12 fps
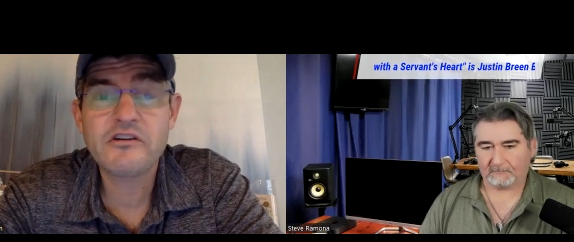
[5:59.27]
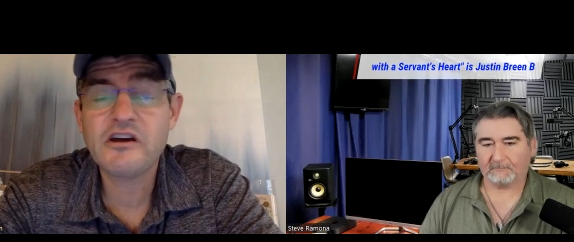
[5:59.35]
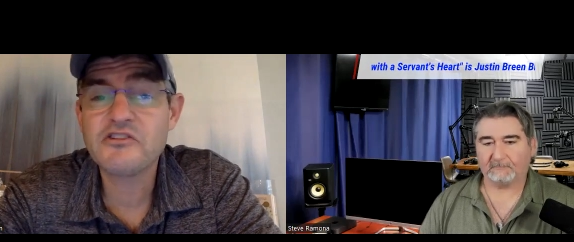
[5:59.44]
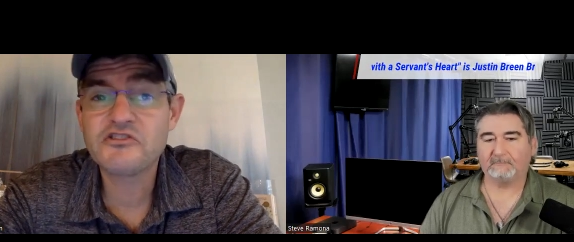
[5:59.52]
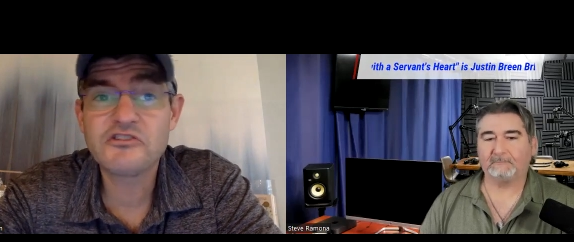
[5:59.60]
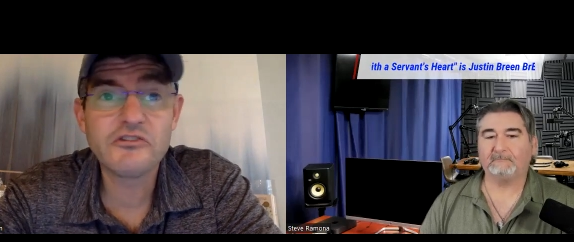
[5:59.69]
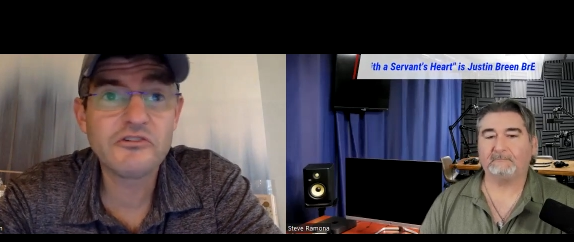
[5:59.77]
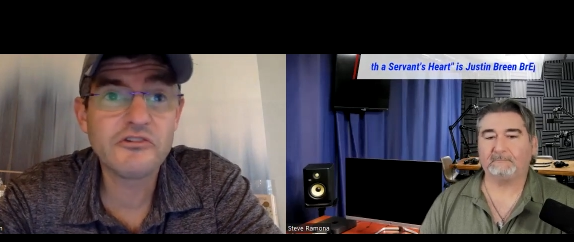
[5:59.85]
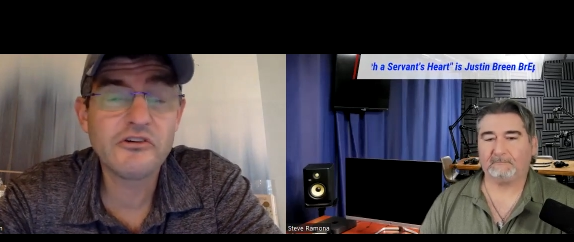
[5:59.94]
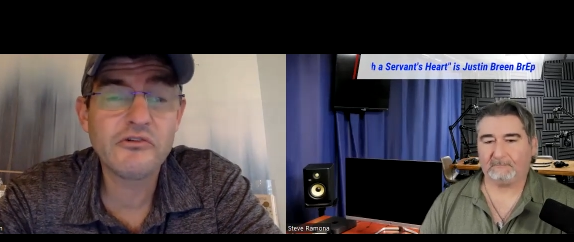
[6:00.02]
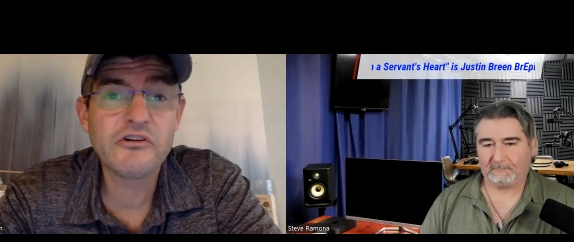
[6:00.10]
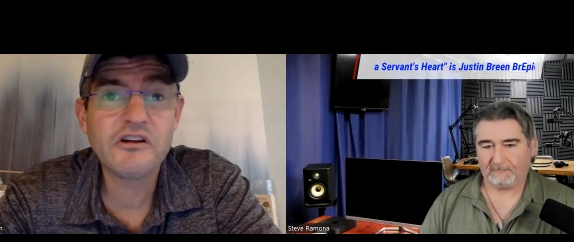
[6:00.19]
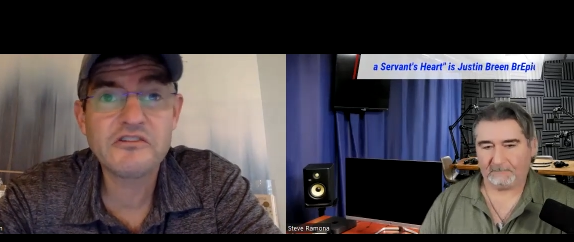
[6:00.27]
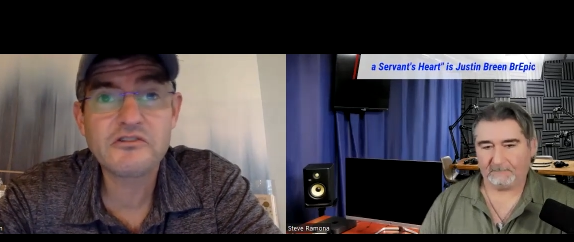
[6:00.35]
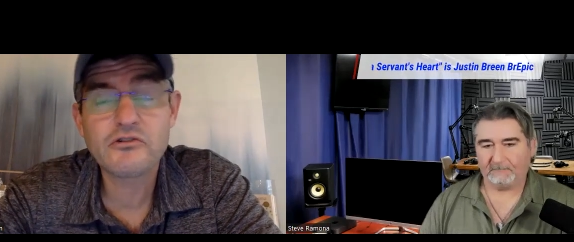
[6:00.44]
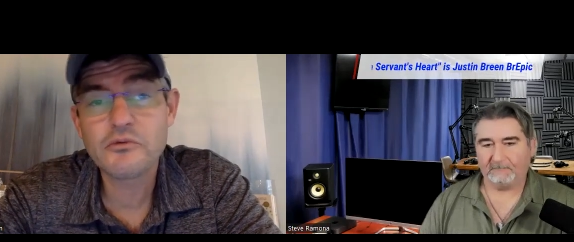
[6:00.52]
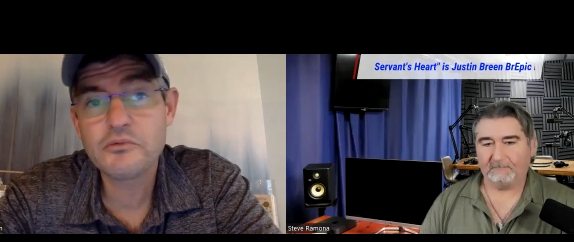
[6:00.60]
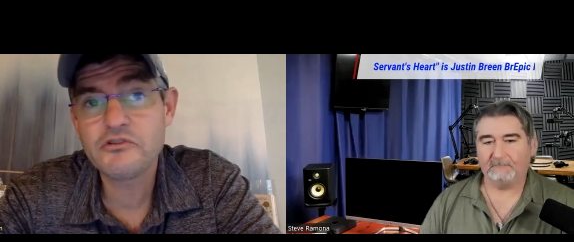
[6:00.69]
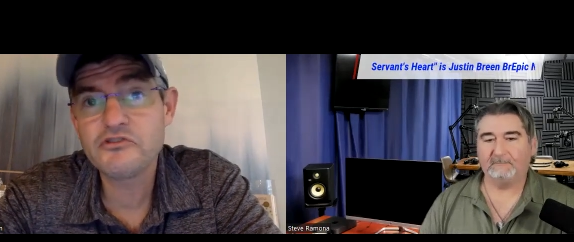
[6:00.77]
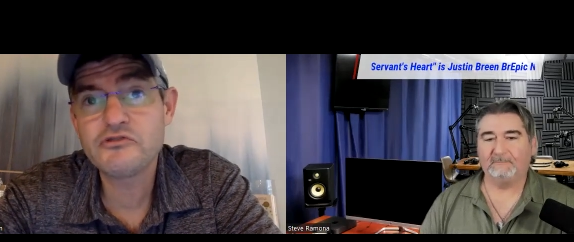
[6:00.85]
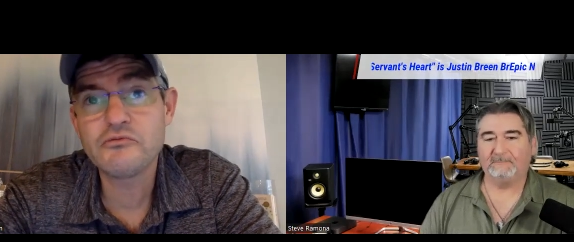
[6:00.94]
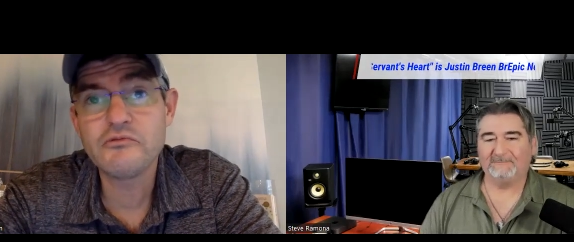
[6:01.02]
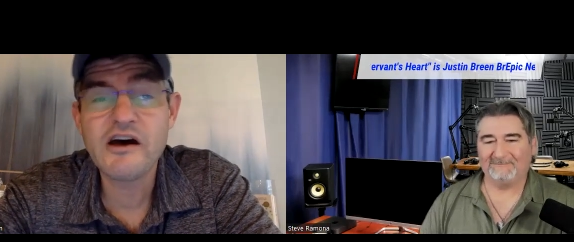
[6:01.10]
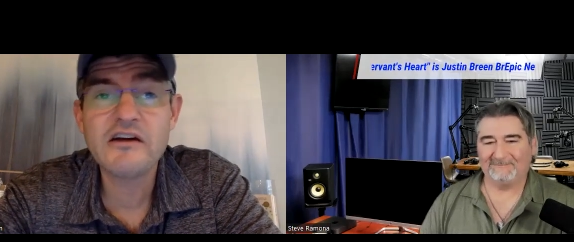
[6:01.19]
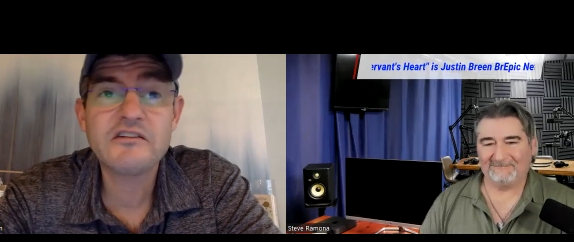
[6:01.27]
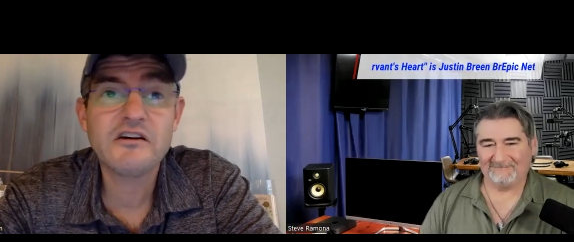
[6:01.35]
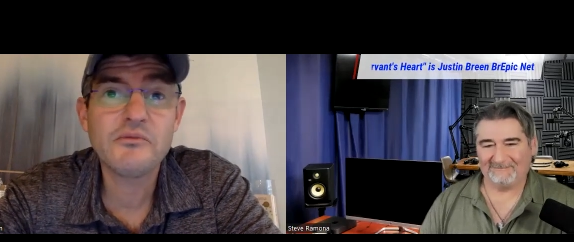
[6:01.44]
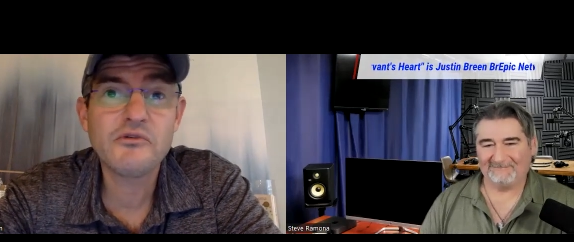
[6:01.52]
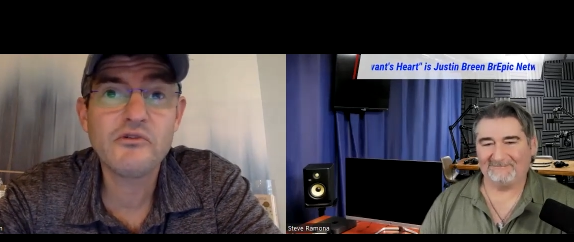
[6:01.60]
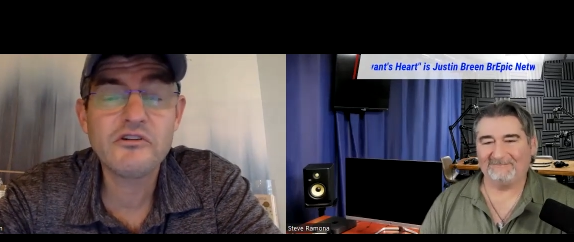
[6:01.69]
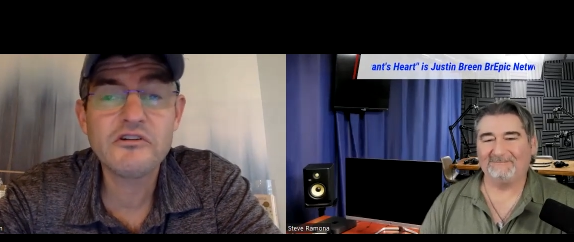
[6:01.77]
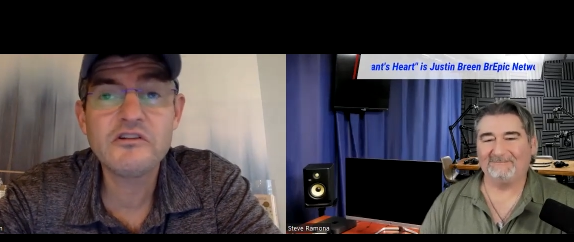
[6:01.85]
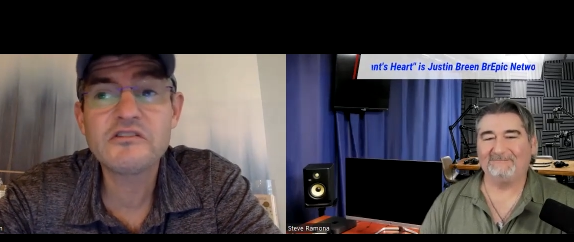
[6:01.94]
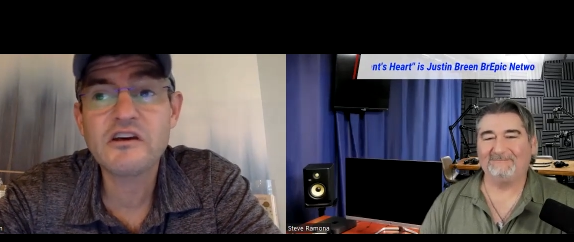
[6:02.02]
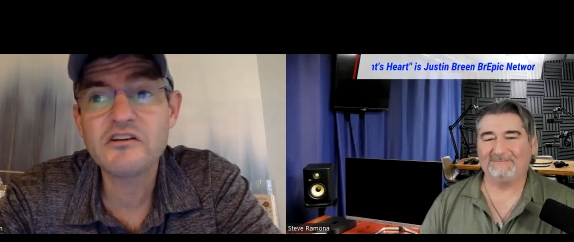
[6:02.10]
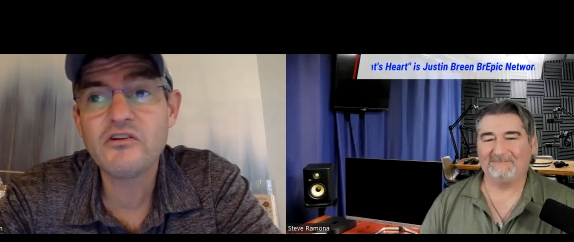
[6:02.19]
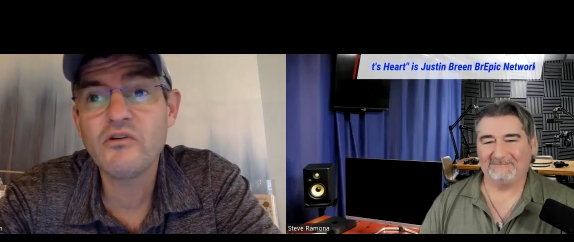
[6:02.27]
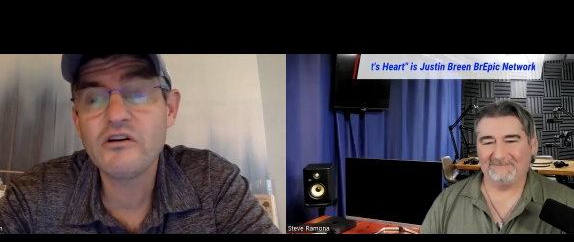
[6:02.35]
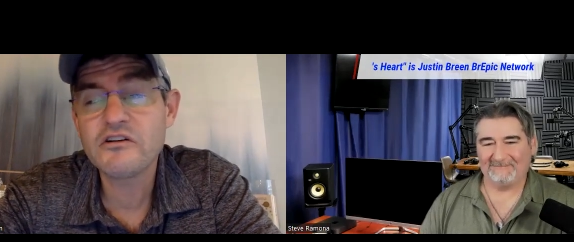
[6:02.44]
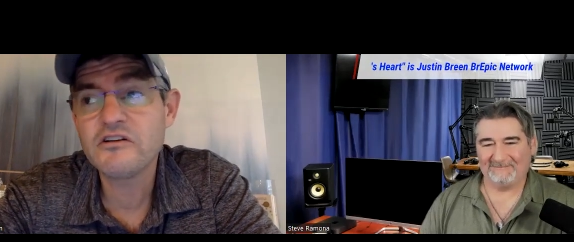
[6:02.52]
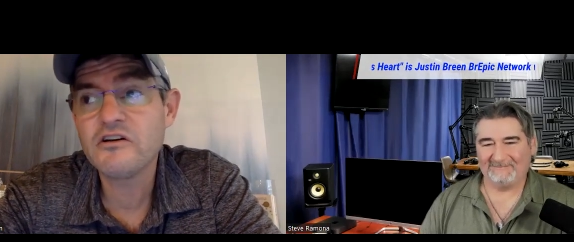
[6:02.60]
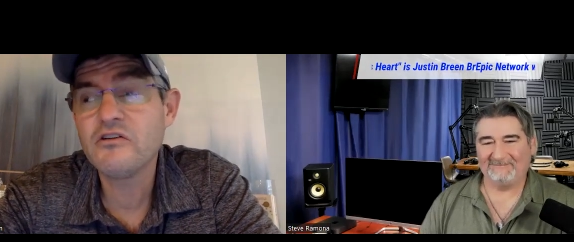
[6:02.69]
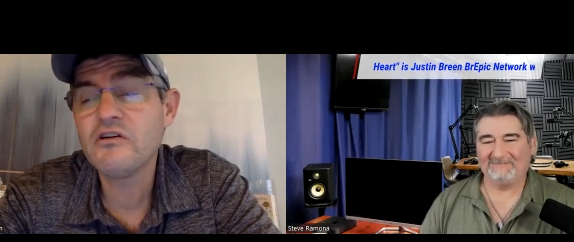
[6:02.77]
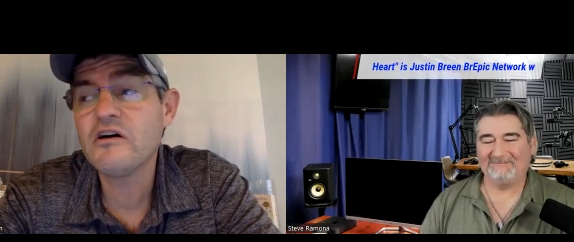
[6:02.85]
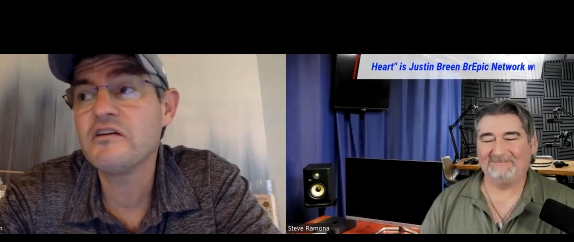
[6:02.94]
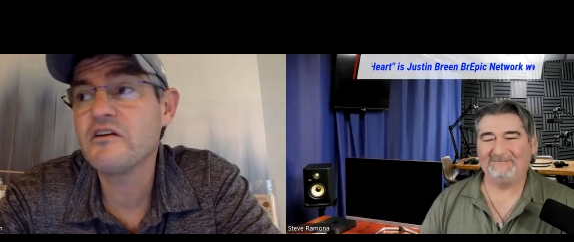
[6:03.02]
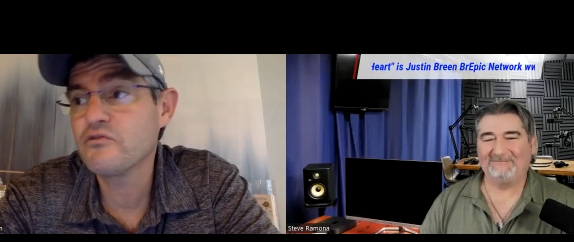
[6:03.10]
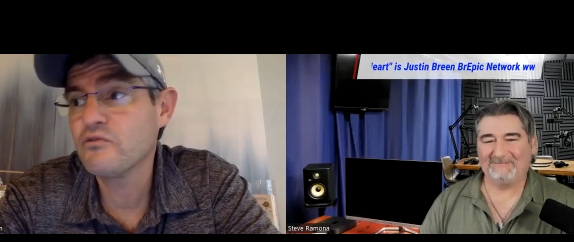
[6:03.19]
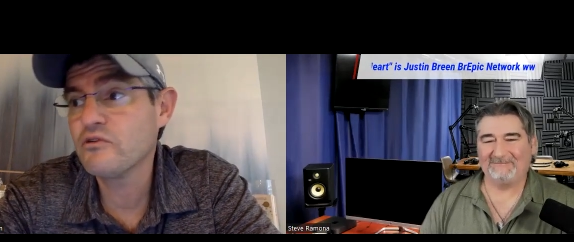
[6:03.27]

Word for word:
Speaker 1: I still don't know what an S Corp is. Do not tell me what it is. I don't want to know. I never